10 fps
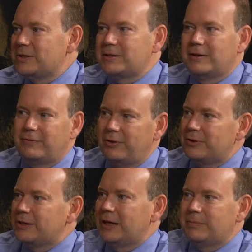stuff all the
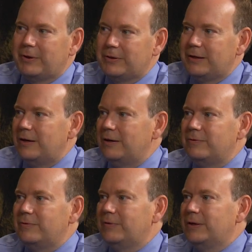time on there
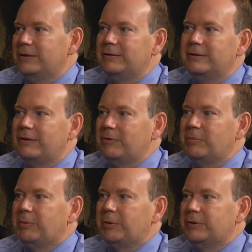and giving
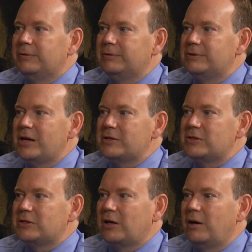people
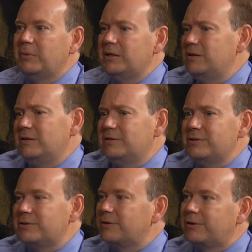chances to comment, and you can
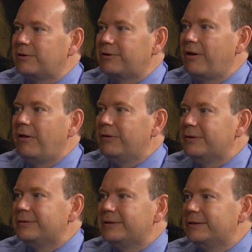just call
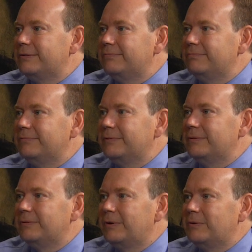
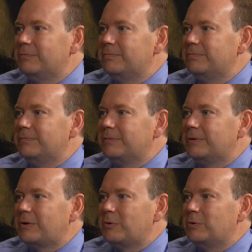or
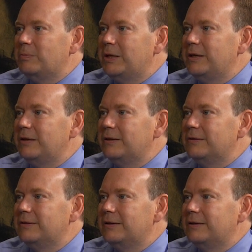go to a meeting
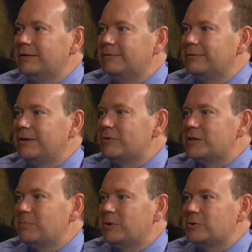and give us
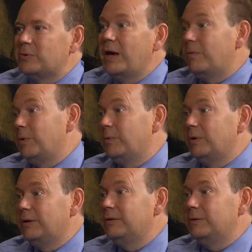input. So yeah, we
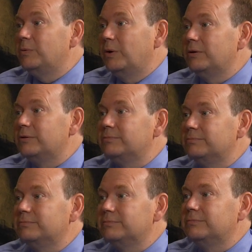really do want
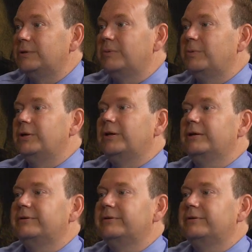input on it.